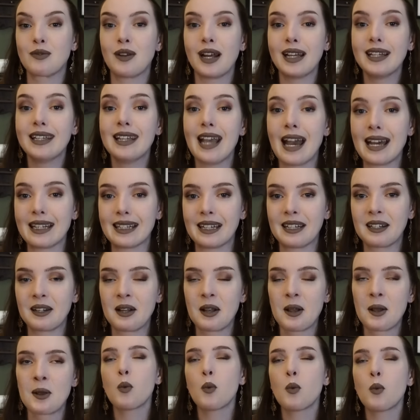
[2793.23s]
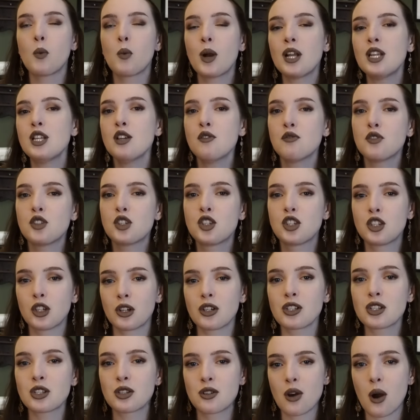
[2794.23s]
I get it. But when you've
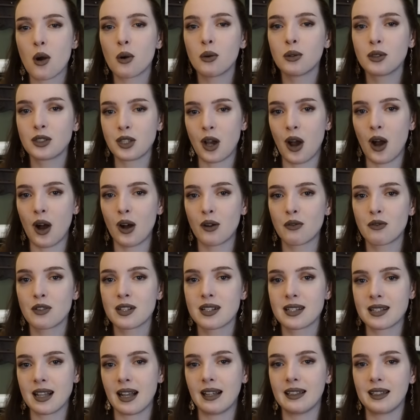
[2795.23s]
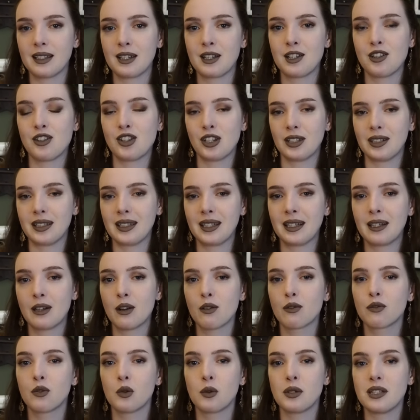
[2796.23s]
just told off Sally and Gillian
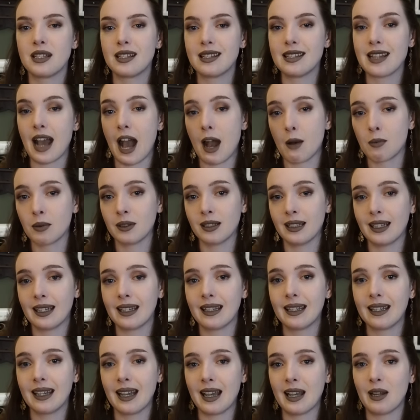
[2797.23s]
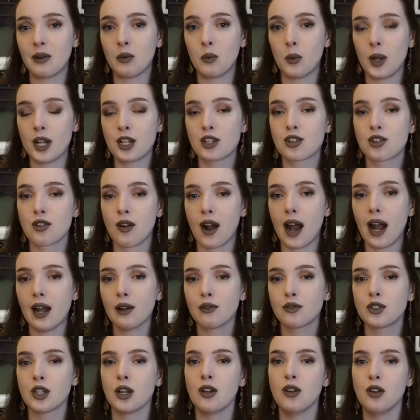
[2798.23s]
for dabbling in
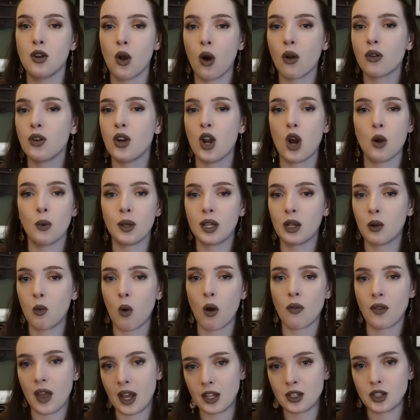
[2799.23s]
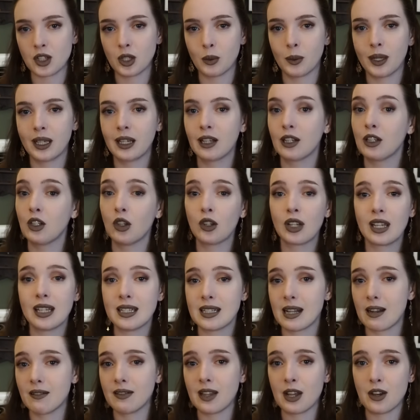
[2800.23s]
witchcraft and not knowing what they're doing and looking
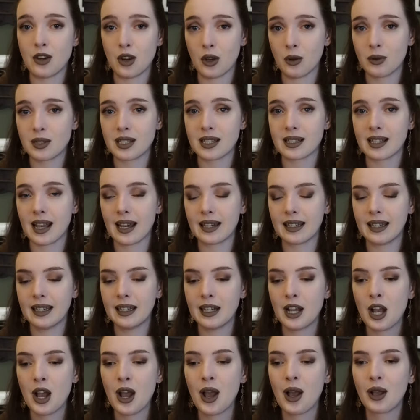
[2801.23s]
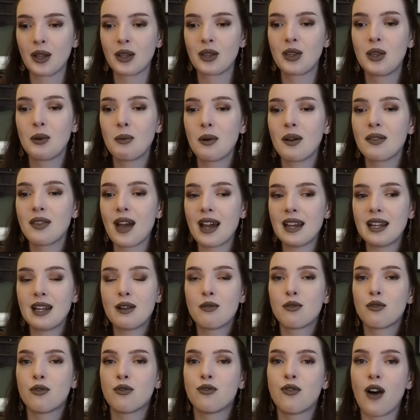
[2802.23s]
down their noses at it, you are then
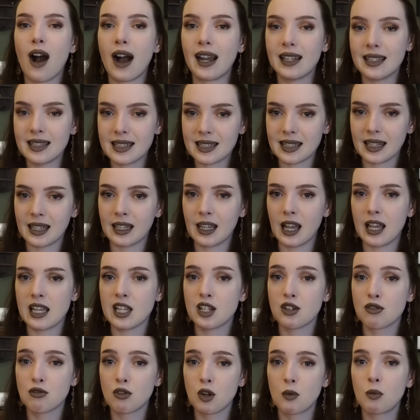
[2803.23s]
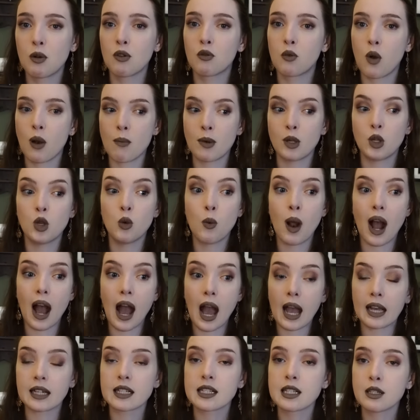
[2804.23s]
inviting a group of women who
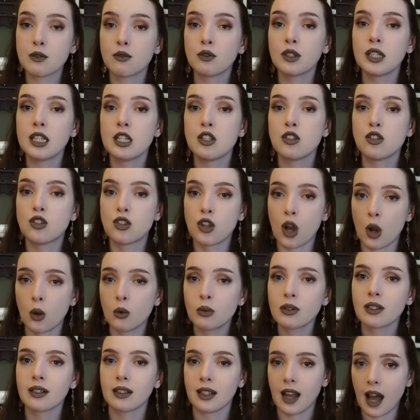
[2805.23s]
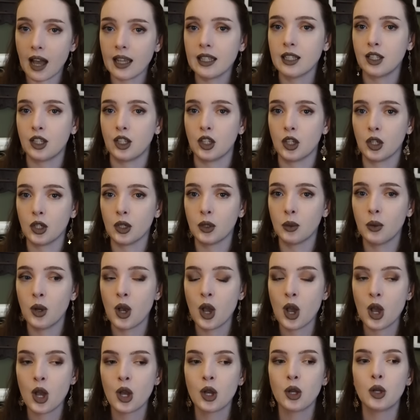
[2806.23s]
actively don't like you,
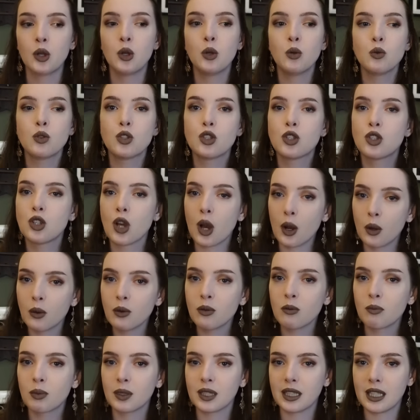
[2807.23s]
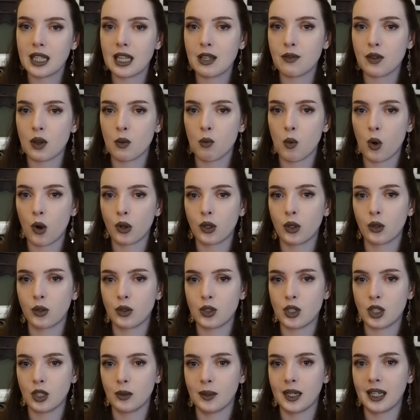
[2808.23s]
who don't believe in what you're
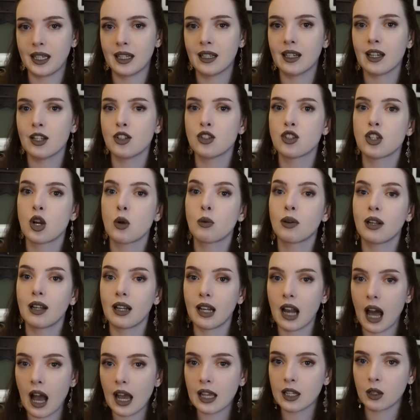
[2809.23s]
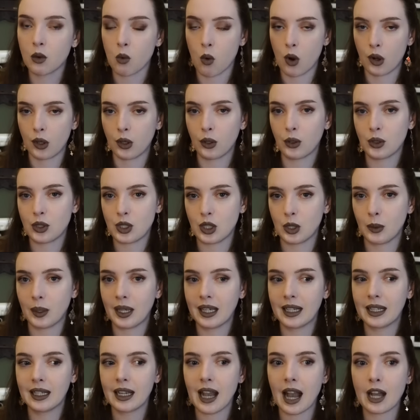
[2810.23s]
doing and don't like what you're
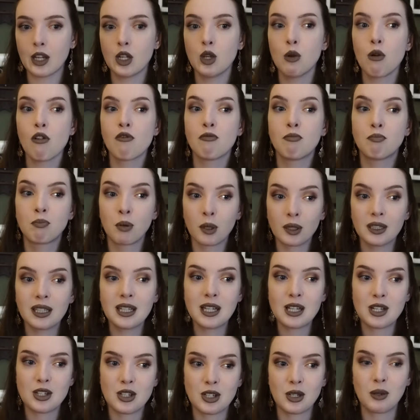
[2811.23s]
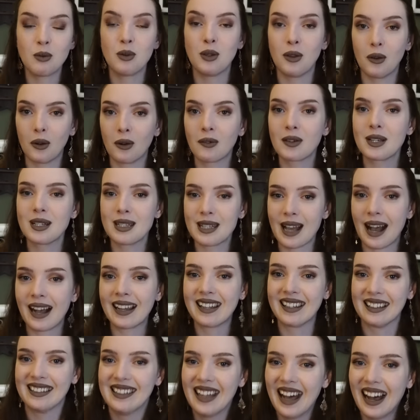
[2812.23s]
doing, and who have bullied you your
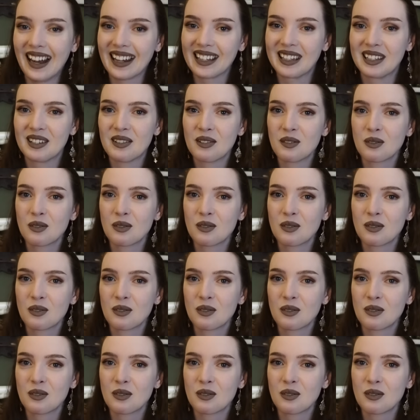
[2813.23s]
entire life.